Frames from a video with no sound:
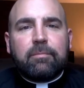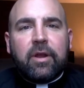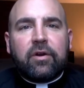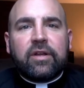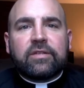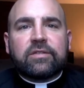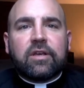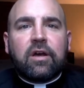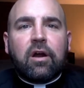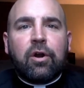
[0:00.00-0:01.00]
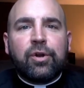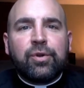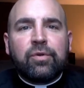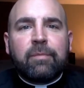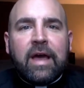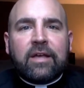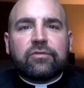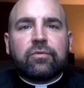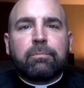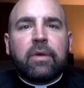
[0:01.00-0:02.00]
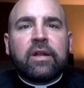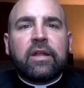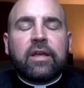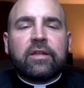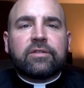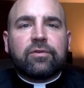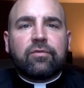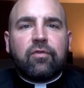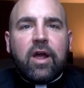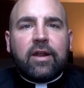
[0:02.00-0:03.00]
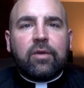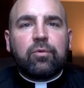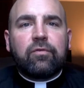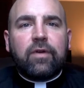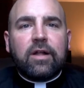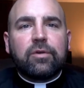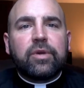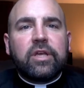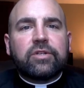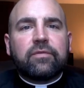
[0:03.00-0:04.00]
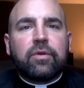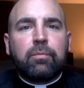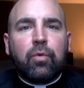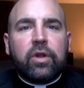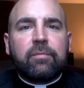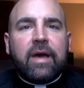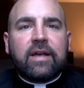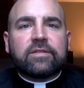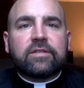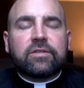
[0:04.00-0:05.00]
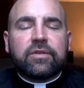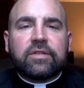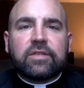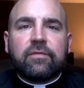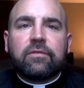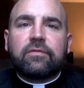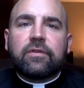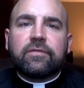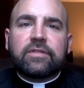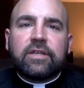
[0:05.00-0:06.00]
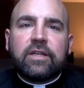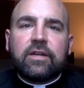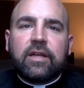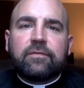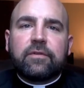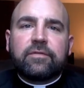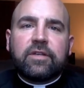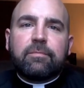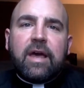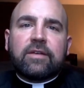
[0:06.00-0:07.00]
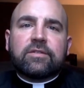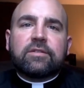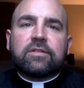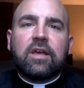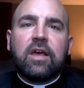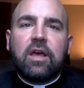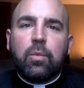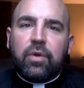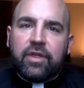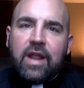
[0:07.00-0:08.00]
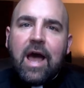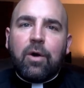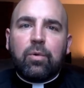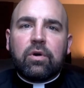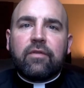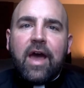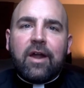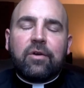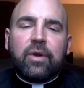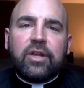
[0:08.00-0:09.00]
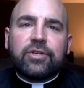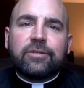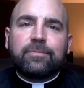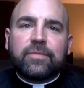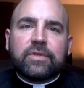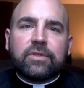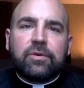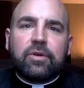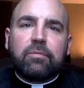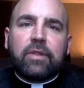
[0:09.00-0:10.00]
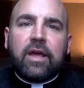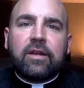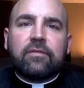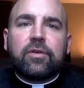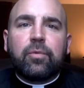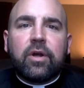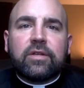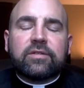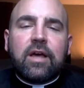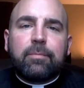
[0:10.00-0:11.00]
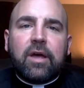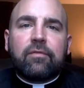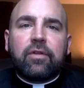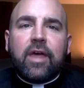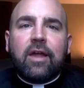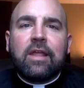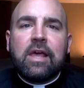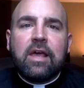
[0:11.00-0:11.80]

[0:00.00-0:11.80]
Mary's, our noon Mass from Monday until Friday. We'll follow each of the morning Masses, so the 7:15 and 8:15 Masses, with an hour of adoration. So you can plan if you want to stop by for that.